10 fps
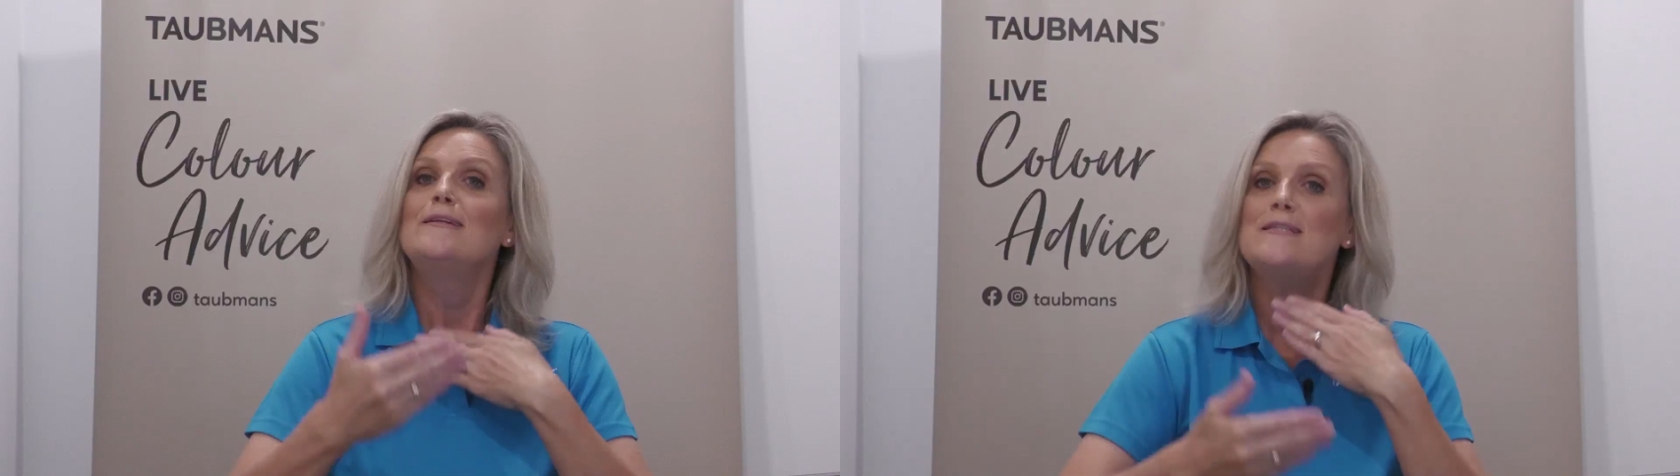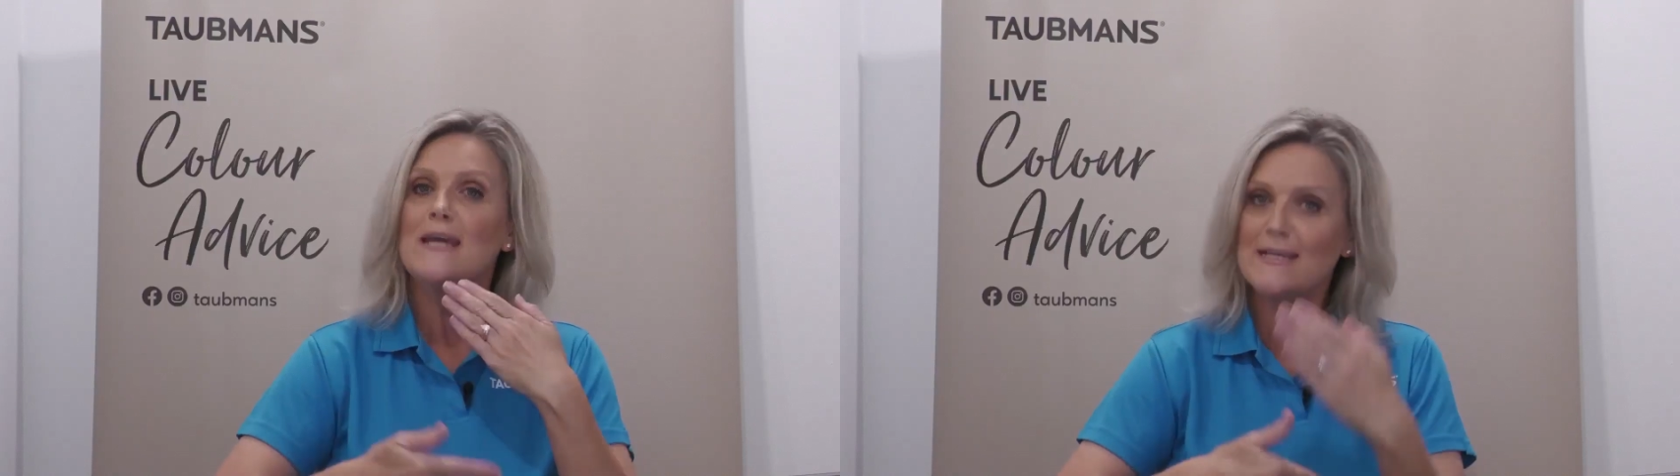
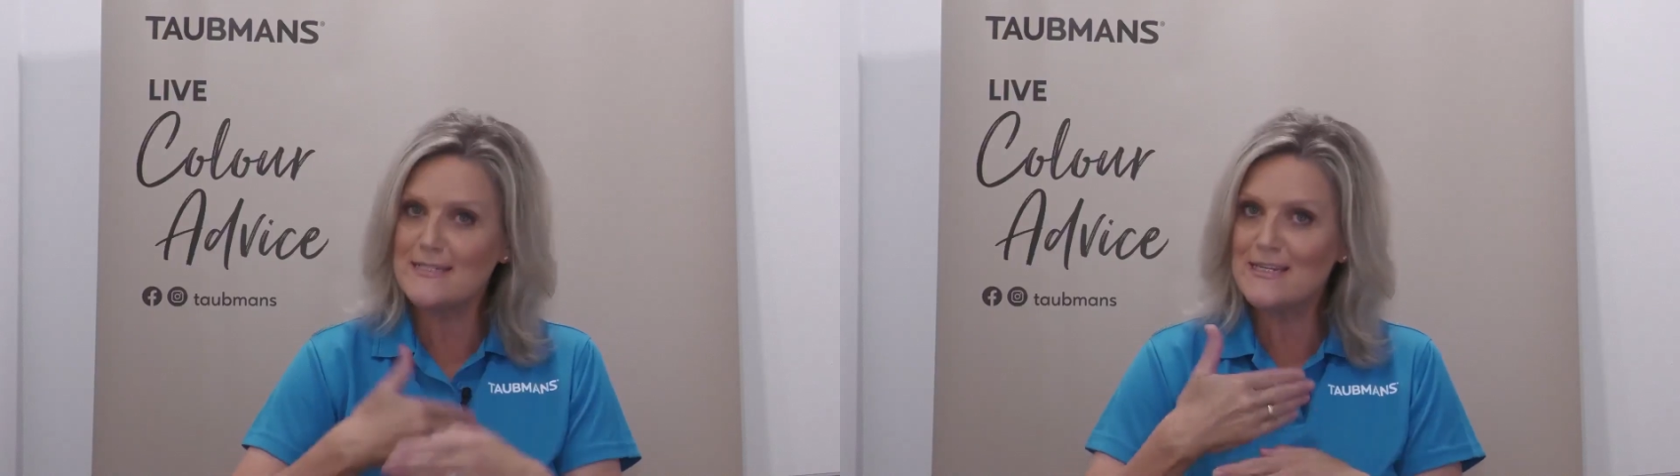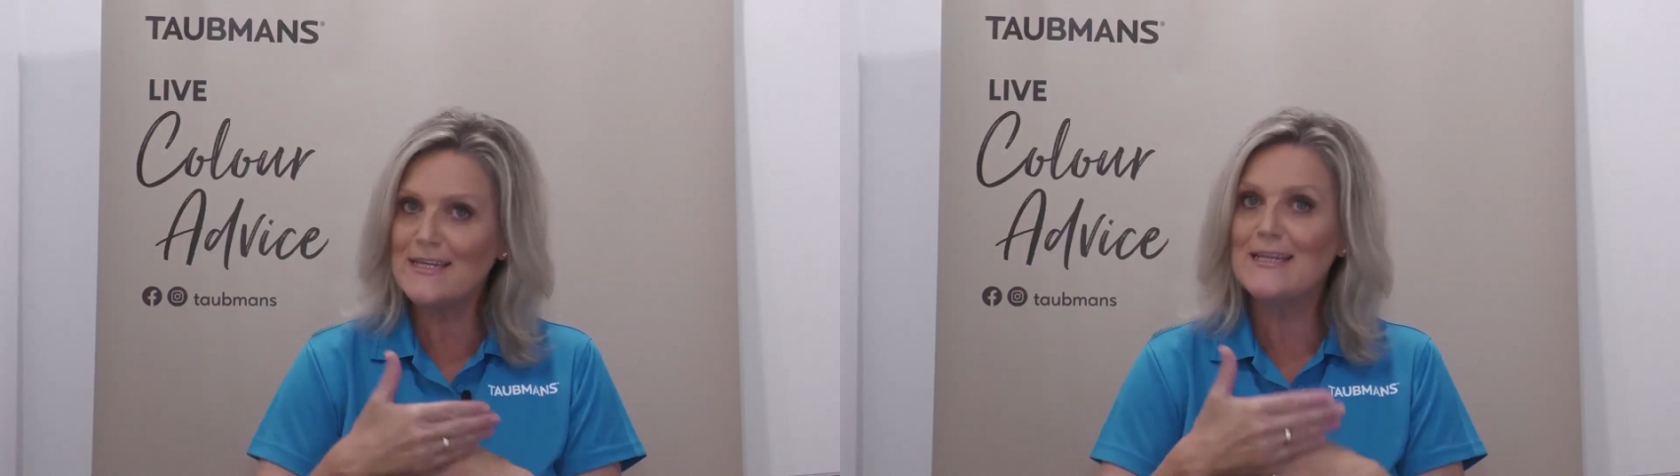
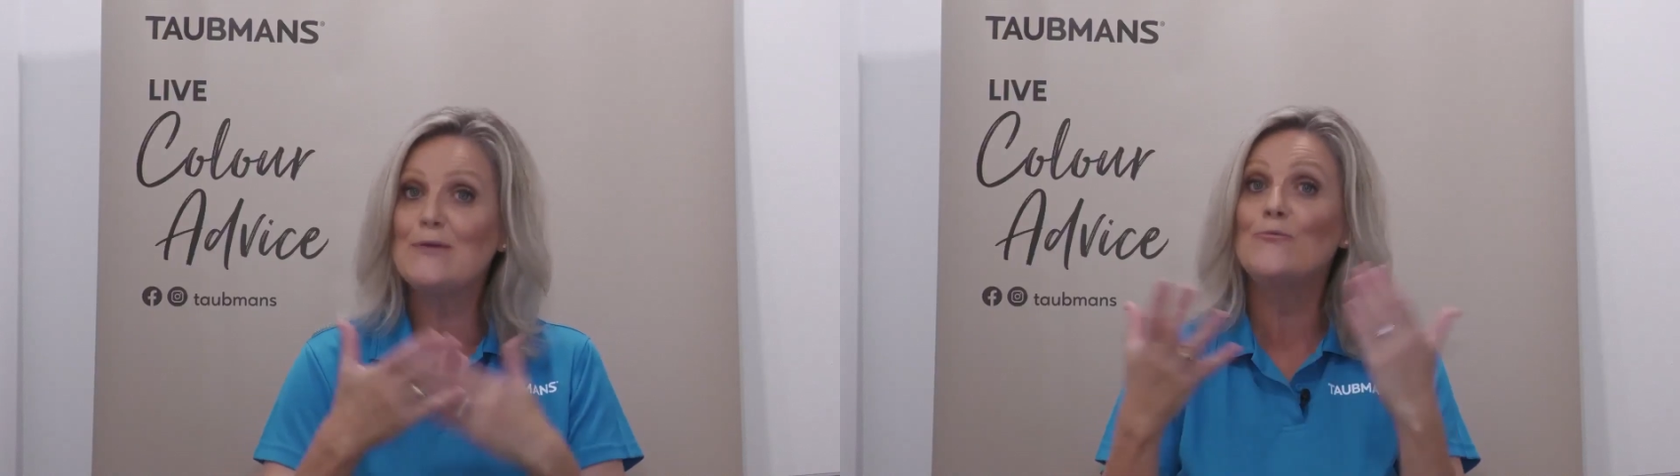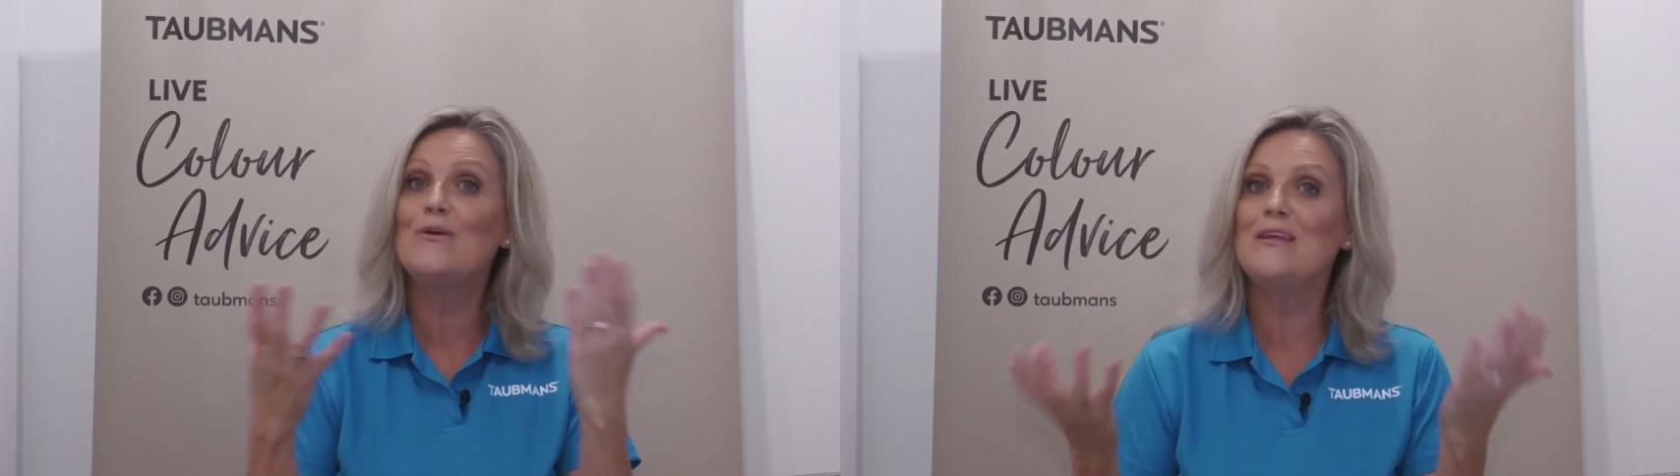testing
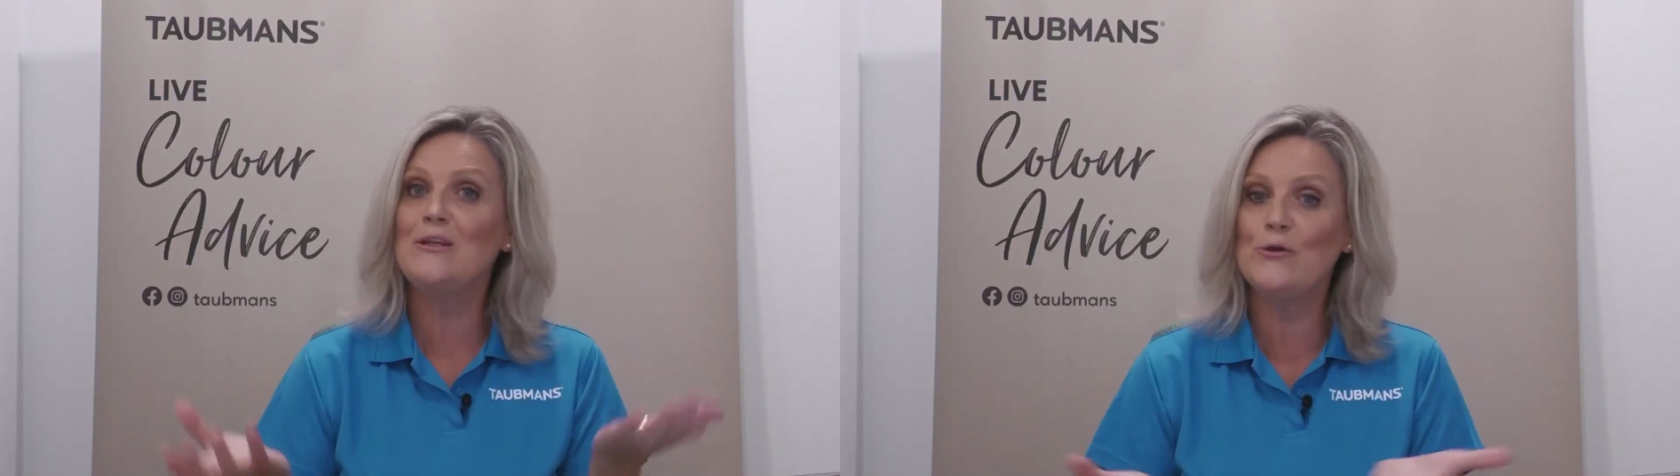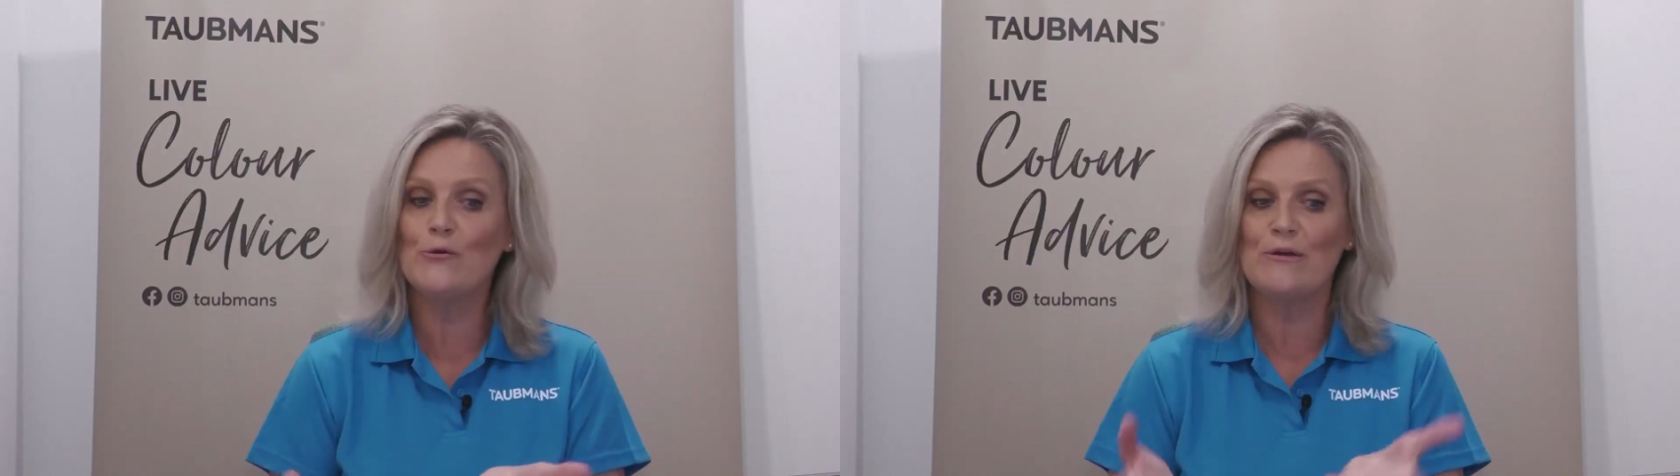it
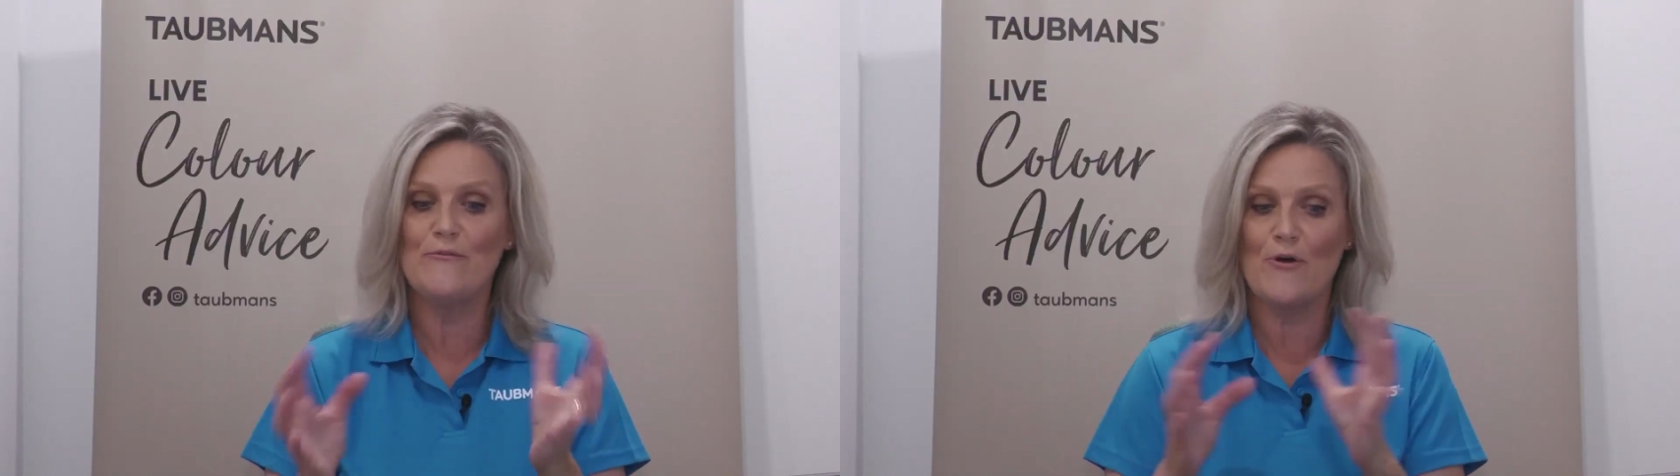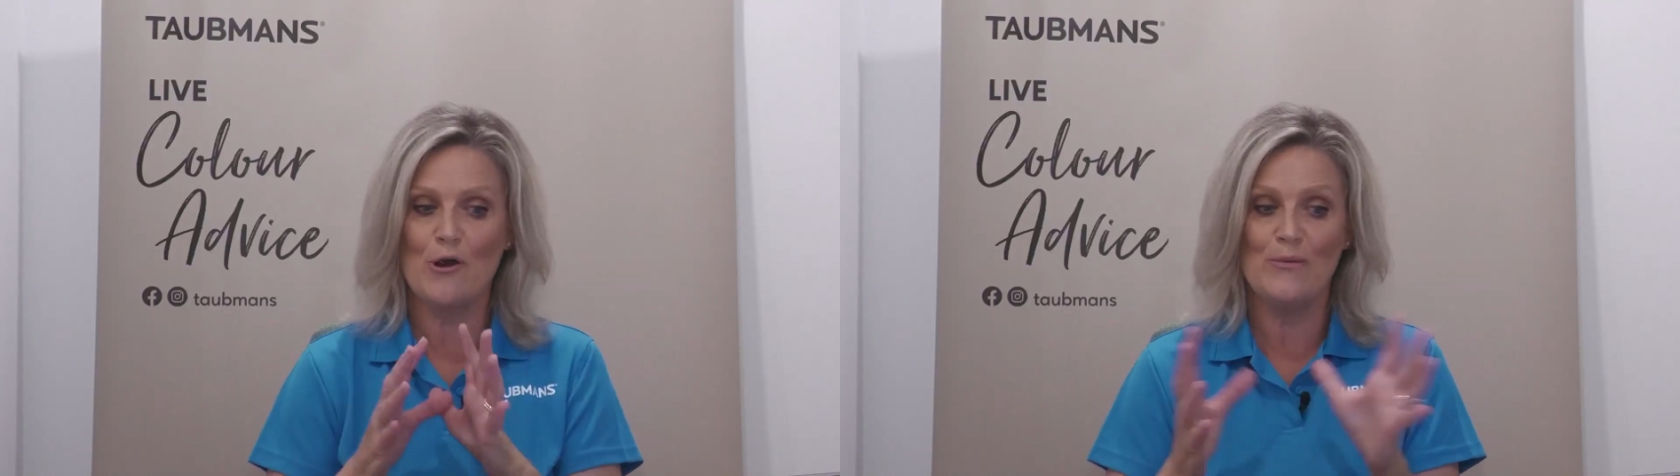within your
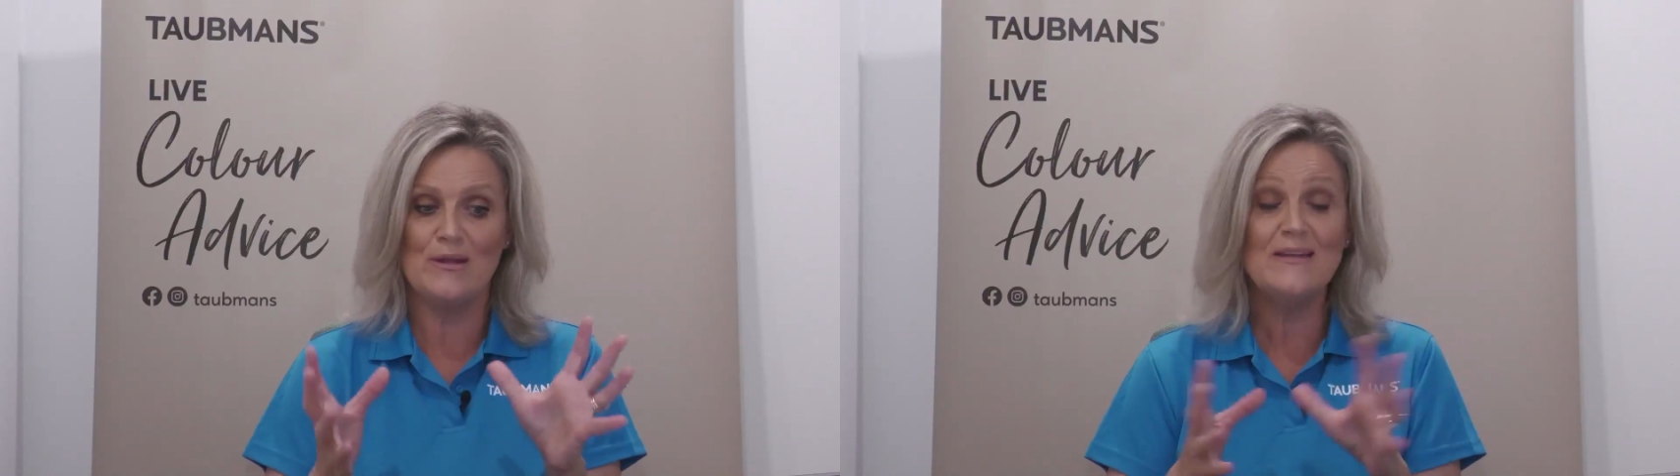environment.